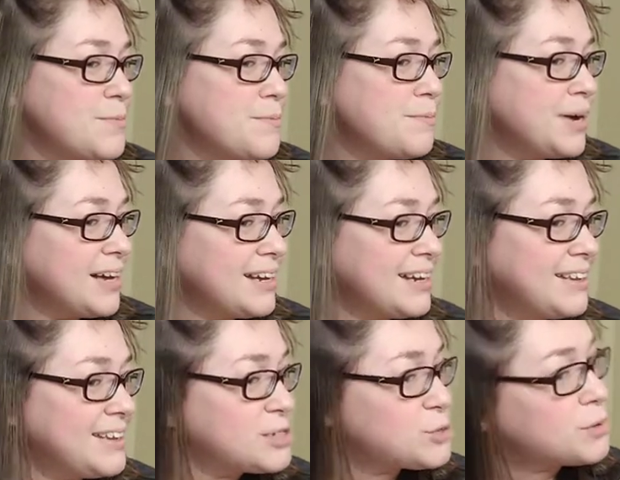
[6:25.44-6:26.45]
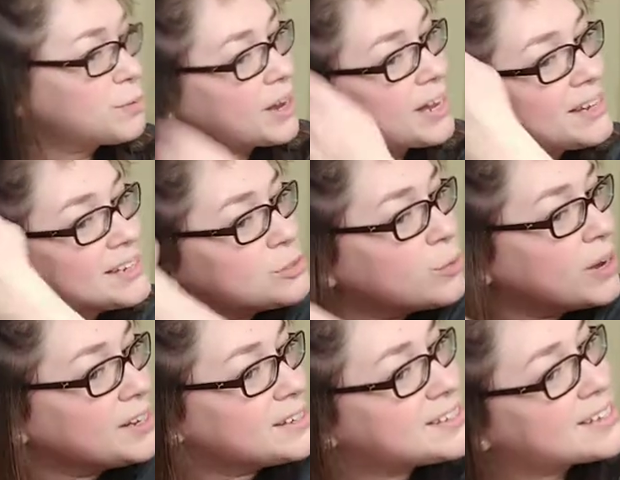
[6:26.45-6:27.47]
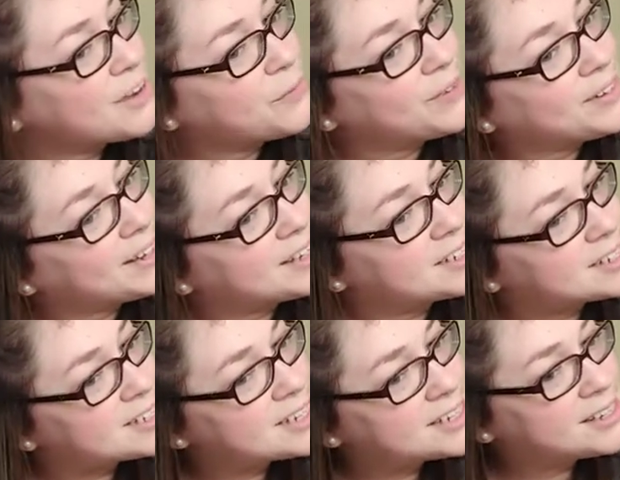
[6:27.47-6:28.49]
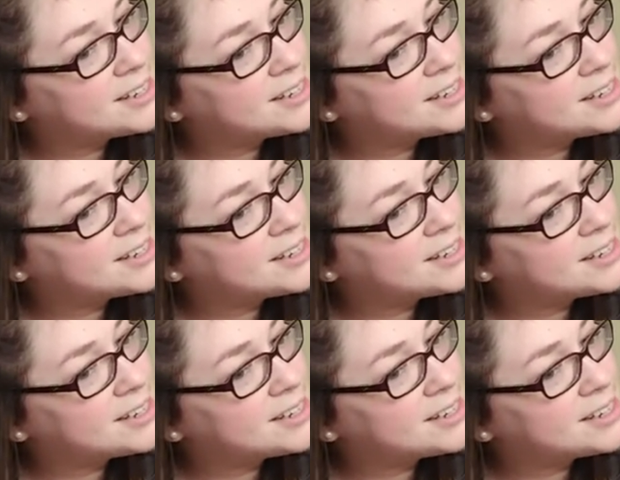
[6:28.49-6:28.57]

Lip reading: But in this one, my kid's awake, so, and he's